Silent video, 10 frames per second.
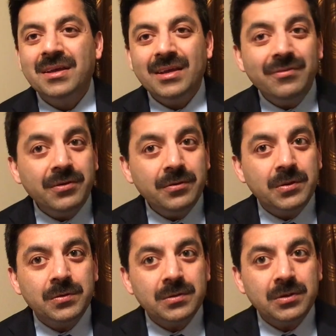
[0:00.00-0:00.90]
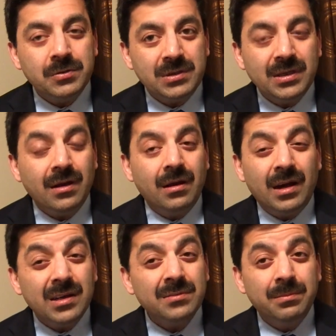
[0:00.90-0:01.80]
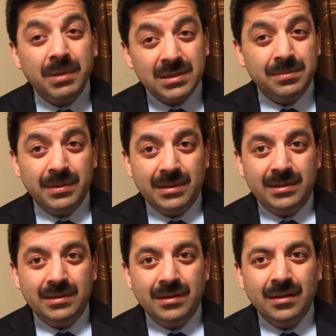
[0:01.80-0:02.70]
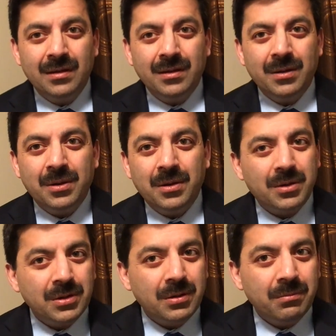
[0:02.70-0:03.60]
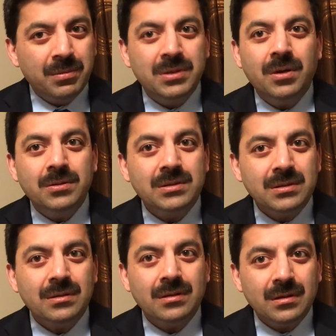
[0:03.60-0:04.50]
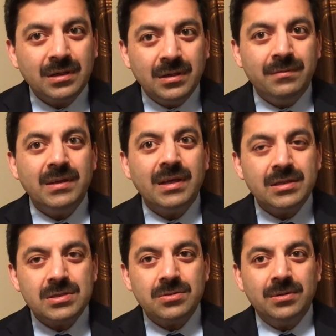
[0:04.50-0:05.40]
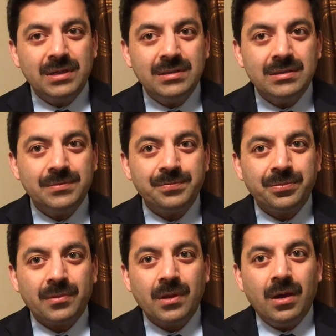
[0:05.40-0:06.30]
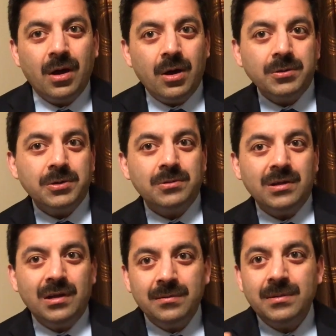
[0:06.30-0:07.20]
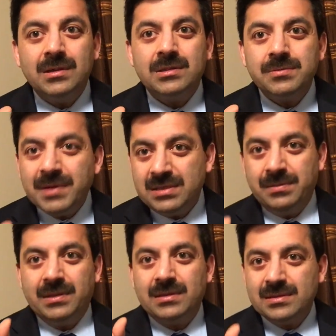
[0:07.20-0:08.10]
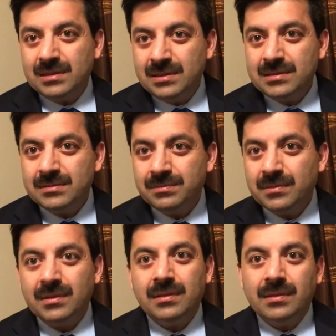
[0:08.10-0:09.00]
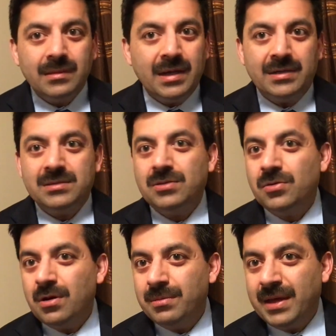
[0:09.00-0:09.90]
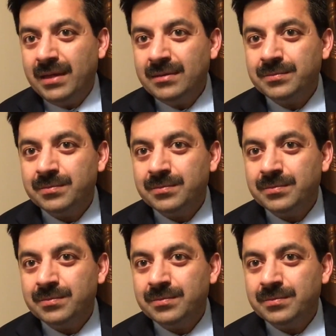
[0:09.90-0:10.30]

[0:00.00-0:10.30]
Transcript: If you're using a lot of buzzword without giving a stories, how you delivered specific results, that is a drawback.